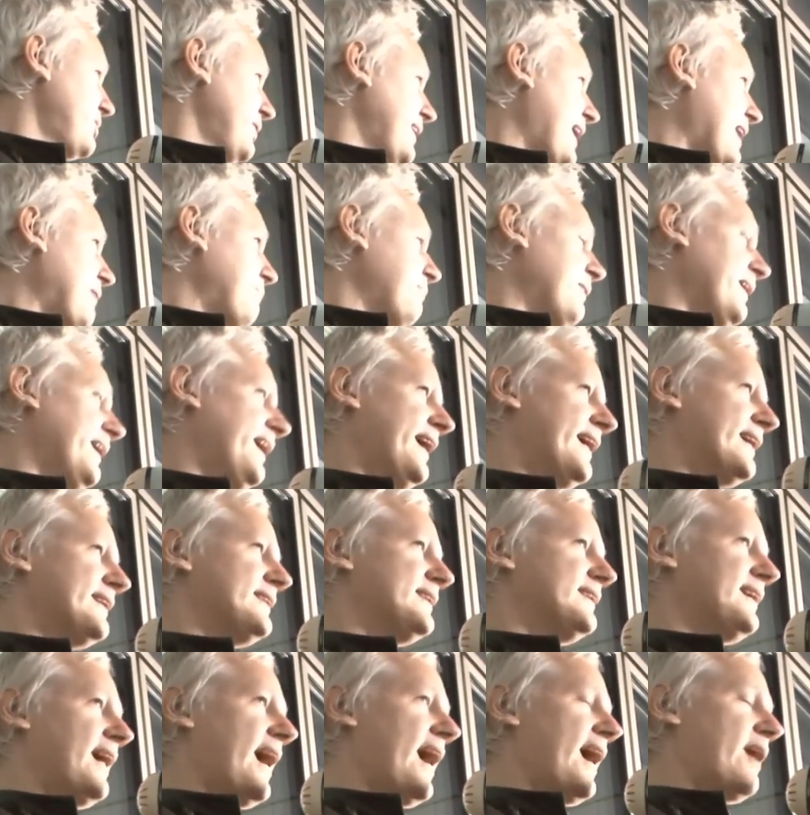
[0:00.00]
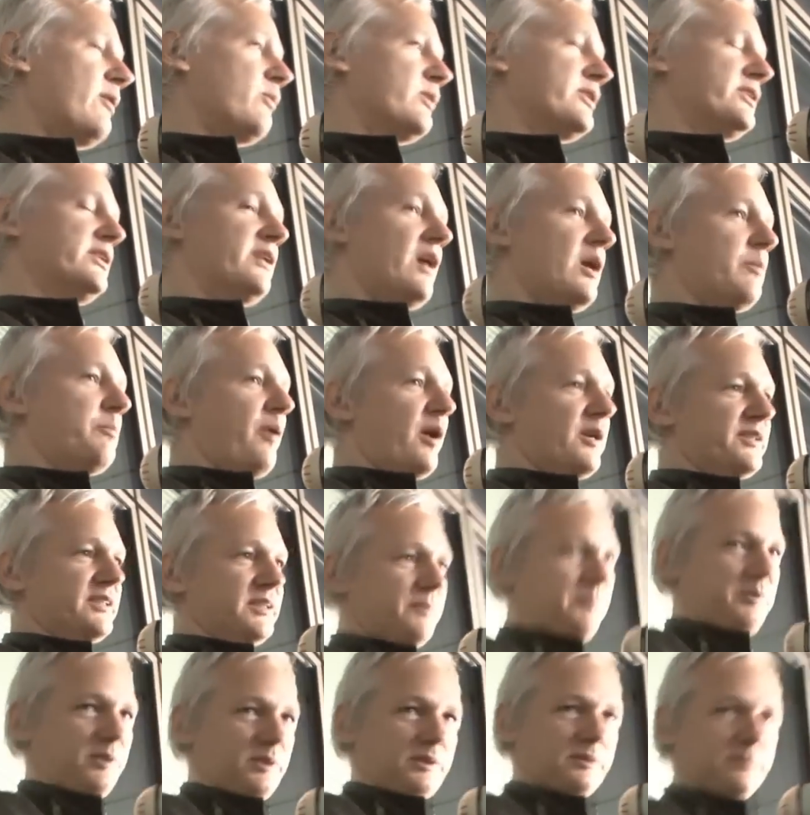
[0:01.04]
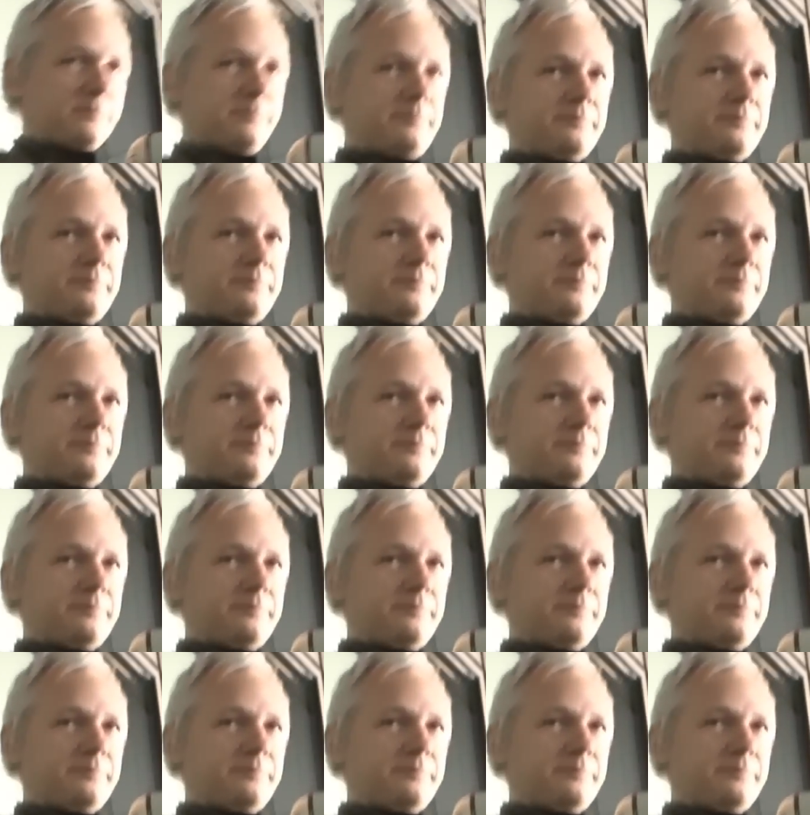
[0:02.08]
to get me here today was not possible,